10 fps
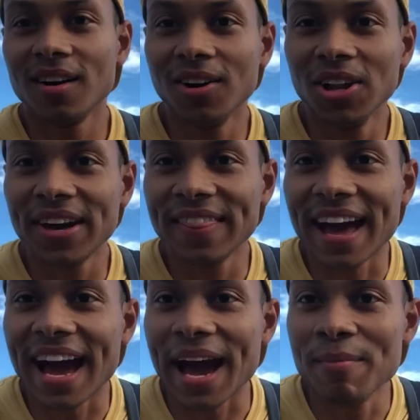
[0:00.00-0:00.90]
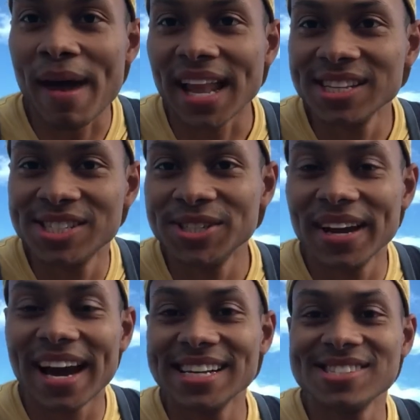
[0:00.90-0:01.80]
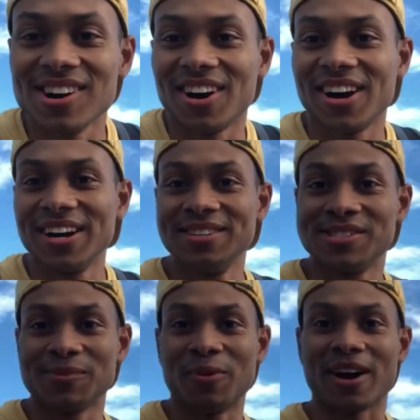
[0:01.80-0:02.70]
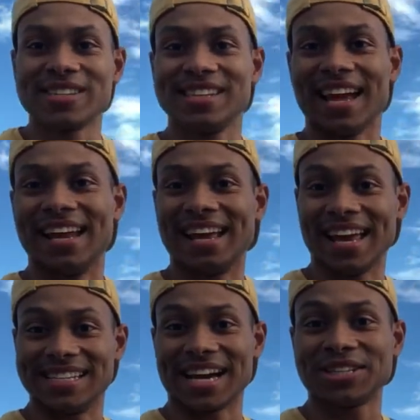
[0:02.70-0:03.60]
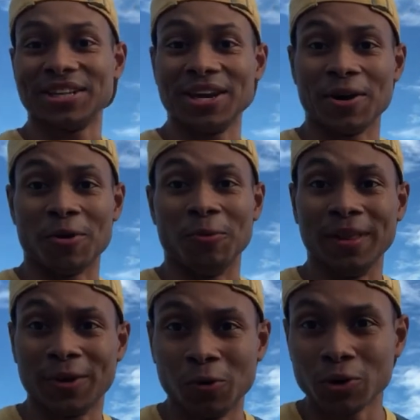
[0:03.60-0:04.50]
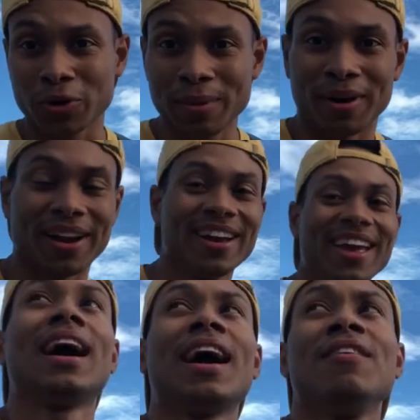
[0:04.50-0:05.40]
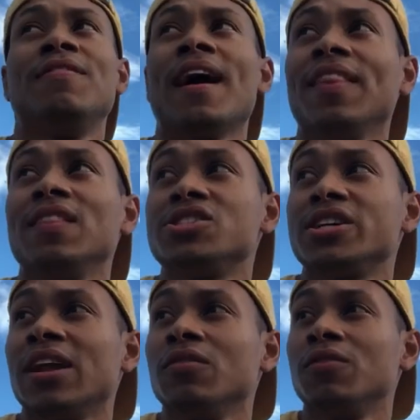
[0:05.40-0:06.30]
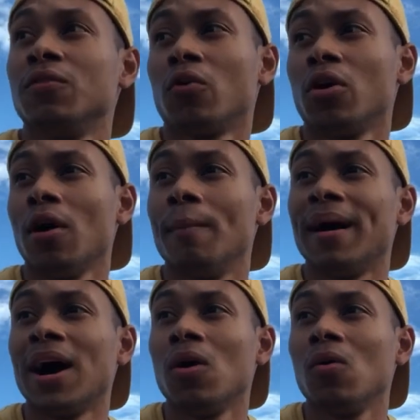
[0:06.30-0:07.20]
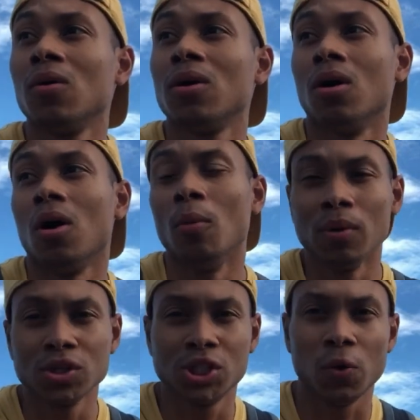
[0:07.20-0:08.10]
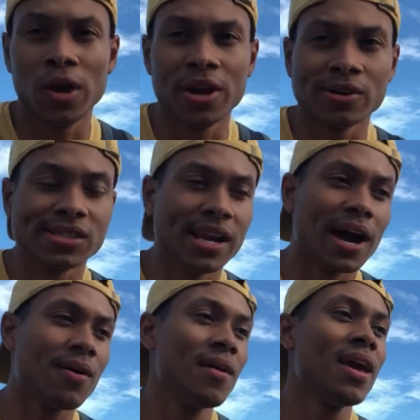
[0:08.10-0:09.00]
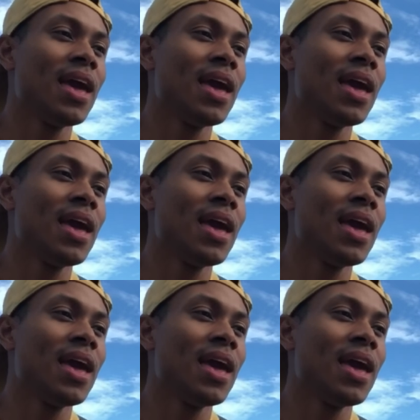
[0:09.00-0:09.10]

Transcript: Oh, look at that. I balanced you guys on some rocks and it's actually a really cool tripod. I've had this channel for about almost two years now